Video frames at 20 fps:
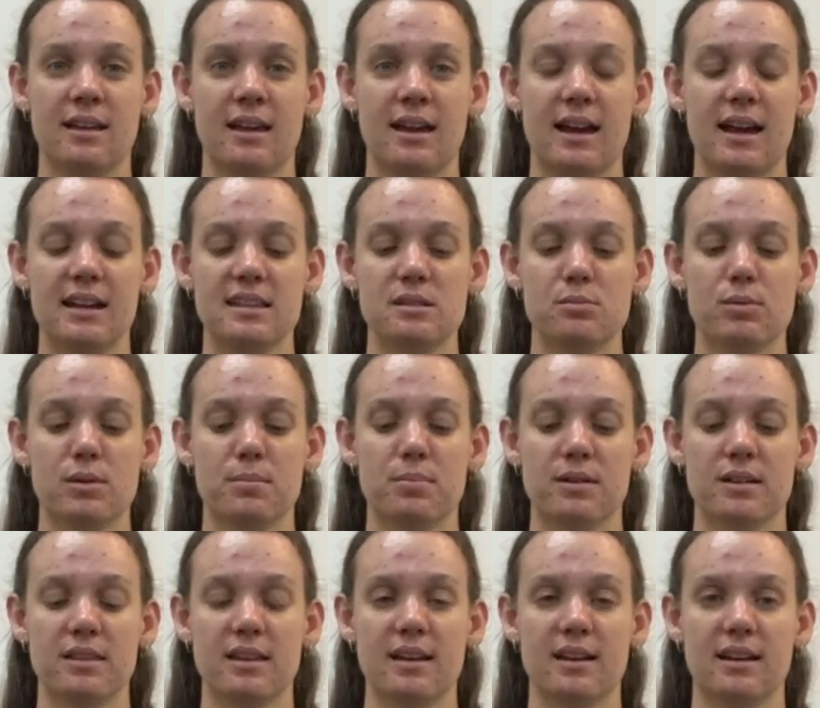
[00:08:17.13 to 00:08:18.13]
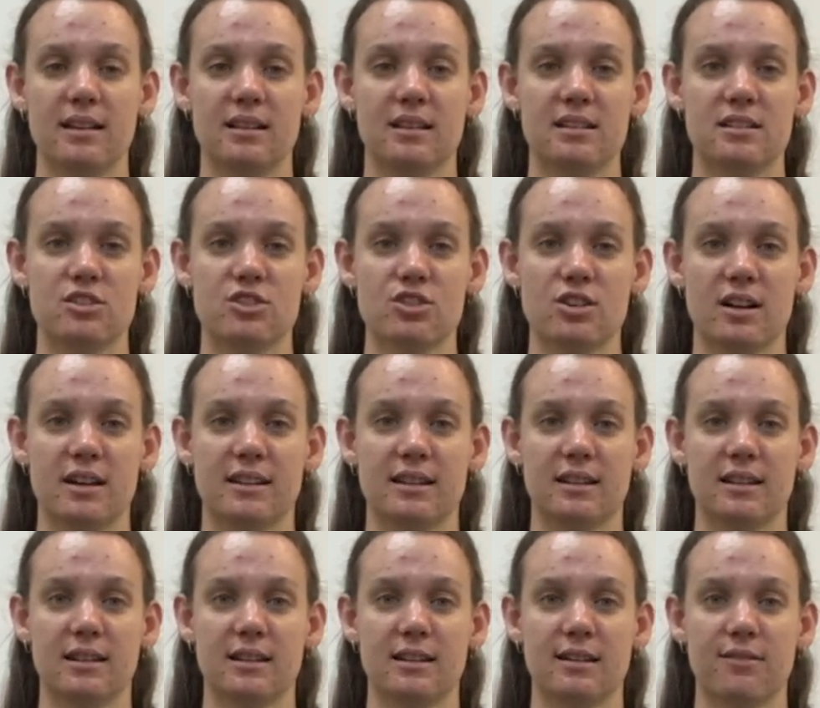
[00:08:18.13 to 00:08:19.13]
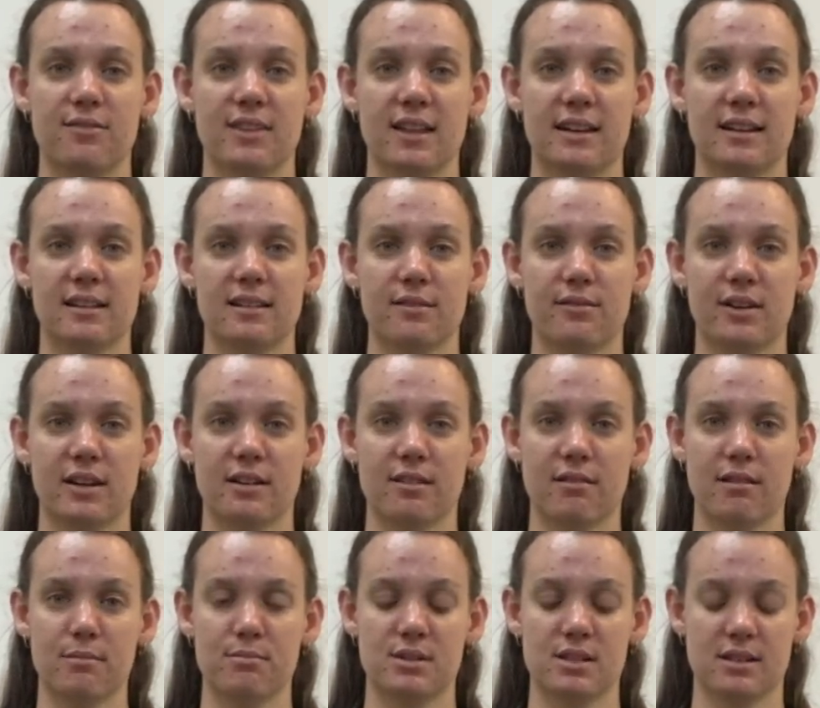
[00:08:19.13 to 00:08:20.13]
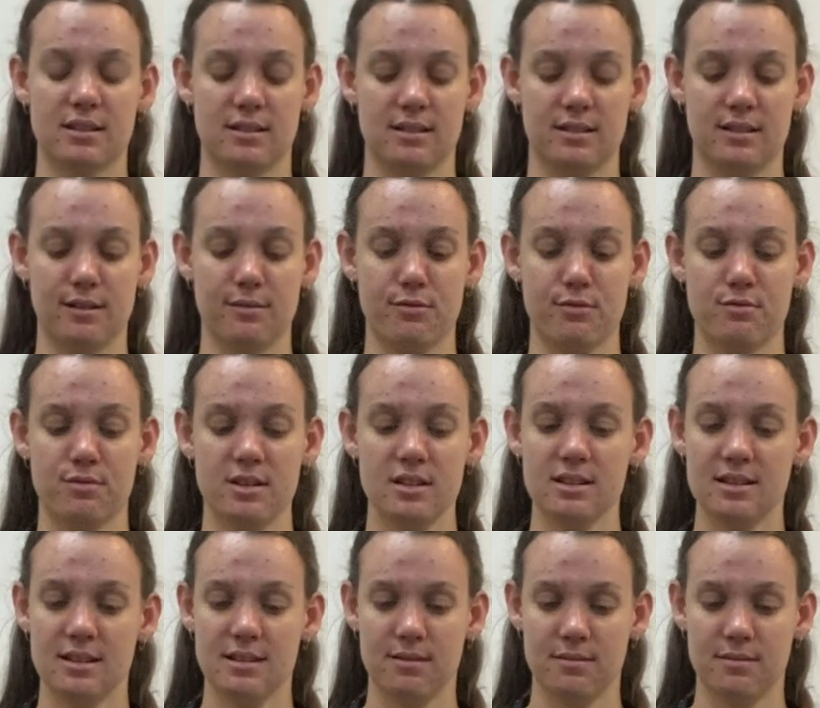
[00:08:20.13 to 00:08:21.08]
As we breathe out, let's try and lift that elevator up to level 1,